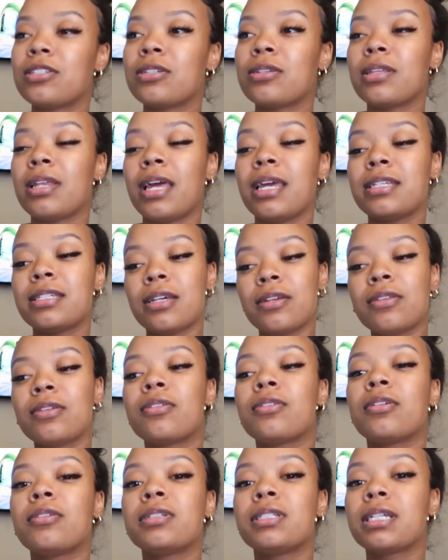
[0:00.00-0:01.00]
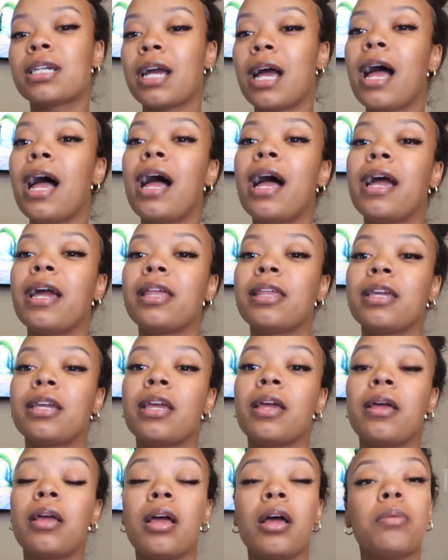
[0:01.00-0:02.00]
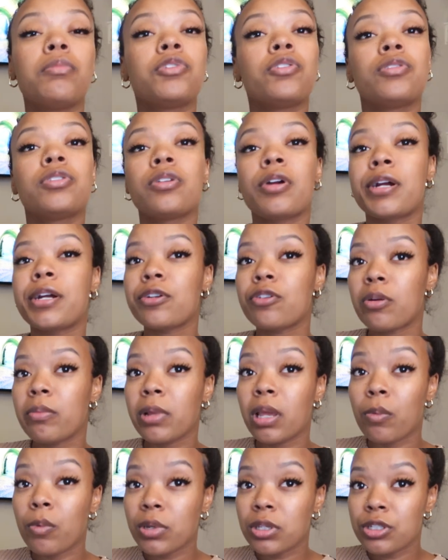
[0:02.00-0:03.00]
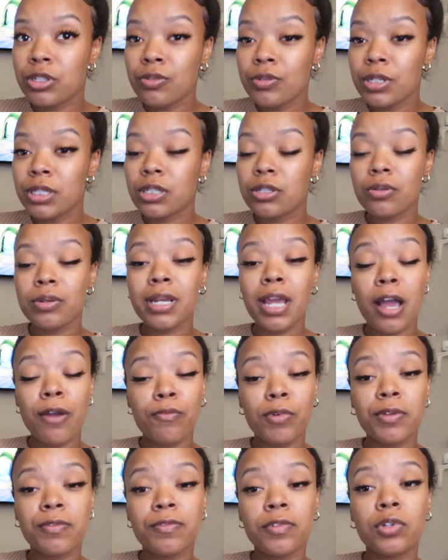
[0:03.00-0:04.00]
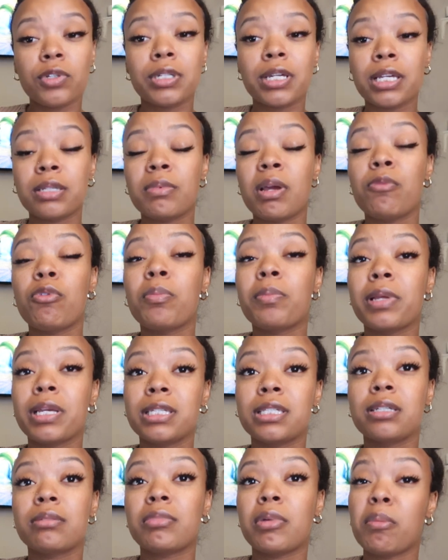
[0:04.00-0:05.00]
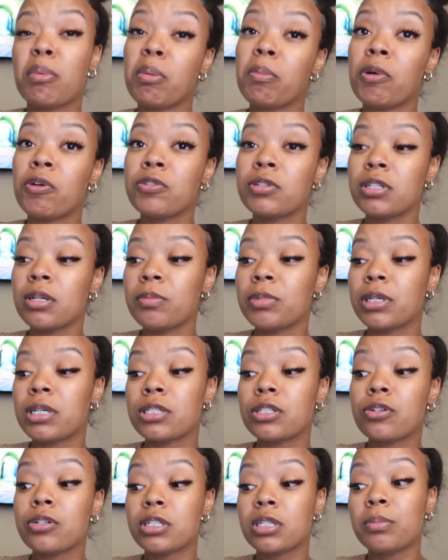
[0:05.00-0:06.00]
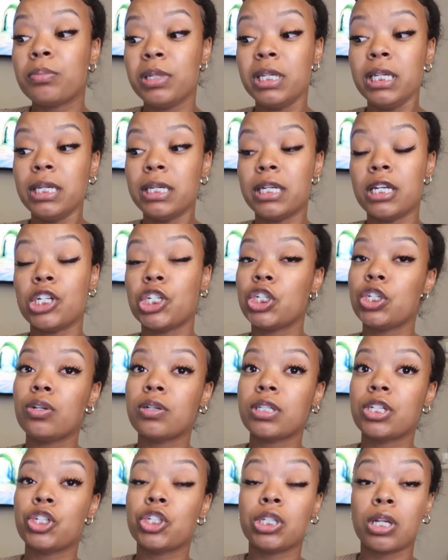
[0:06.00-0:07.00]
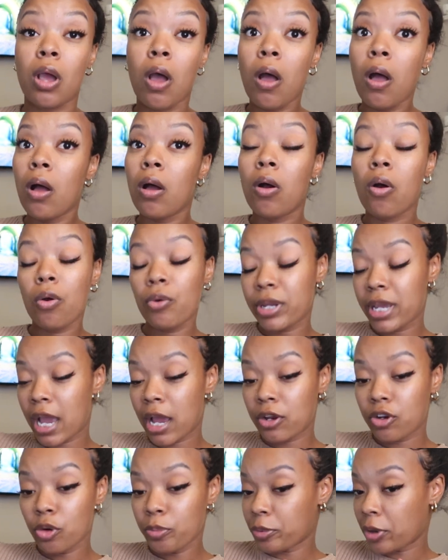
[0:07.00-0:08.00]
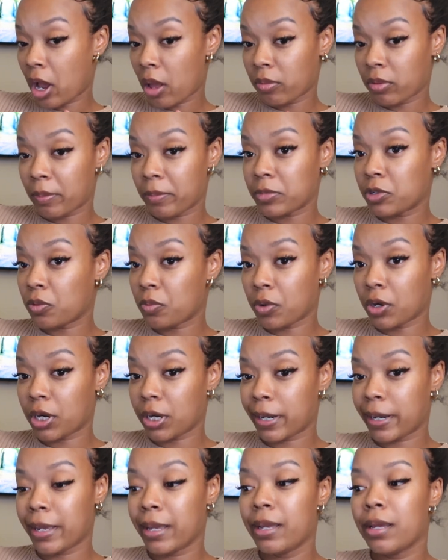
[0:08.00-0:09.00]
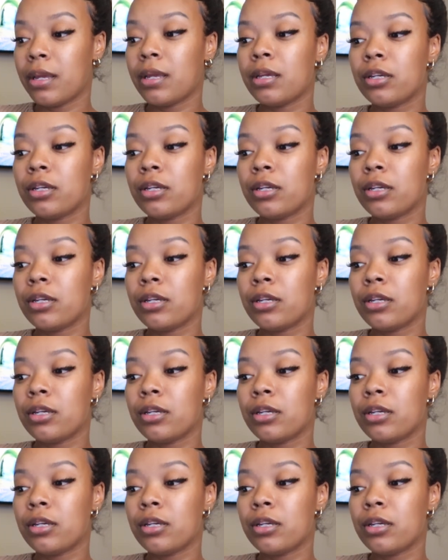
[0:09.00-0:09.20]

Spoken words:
So then I tell the girls like, hi, like, I'm so sorry. Normally, I wouldn't do this. It's only halfway full. Do you guys mind replacing my mimosa? Because there's a bee in it. She looks and she's like, oh yeah, no problem. Don't worry.